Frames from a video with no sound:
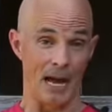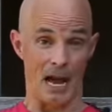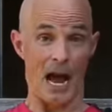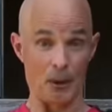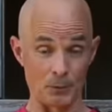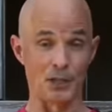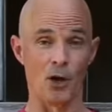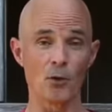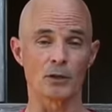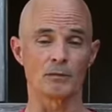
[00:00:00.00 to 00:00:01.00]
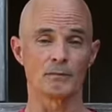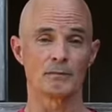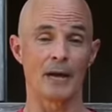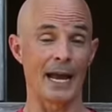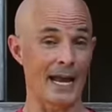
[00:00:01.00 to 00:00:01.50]
I was an owner.
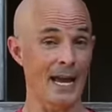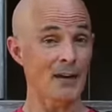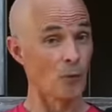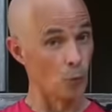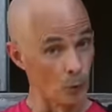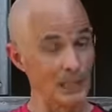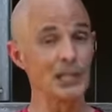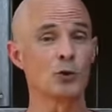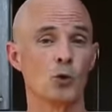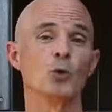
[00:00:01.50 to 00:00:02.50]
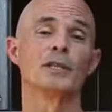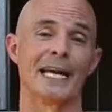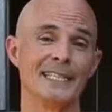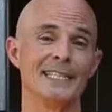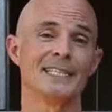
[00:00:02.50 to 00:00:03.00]
I had a really cool
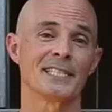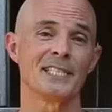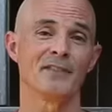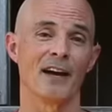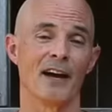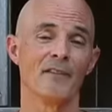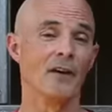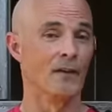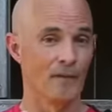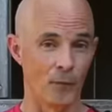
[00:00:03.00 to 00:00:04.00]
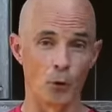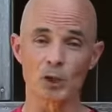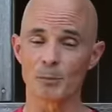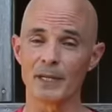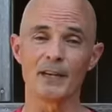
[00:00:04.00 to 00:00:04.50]
1965
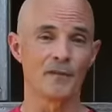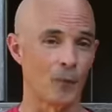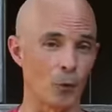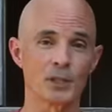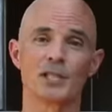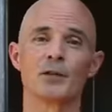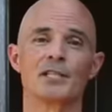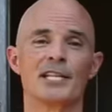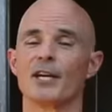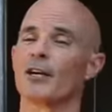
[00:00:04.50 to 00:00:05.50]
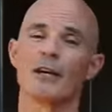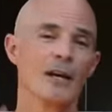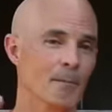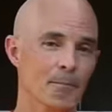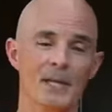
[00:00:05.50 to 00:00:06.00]
four-speed, four-series gear,
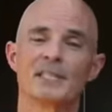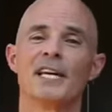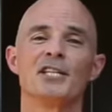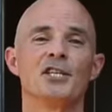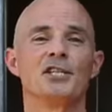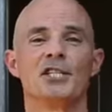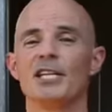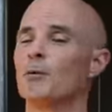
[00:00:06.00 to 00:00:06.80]
Mustang GT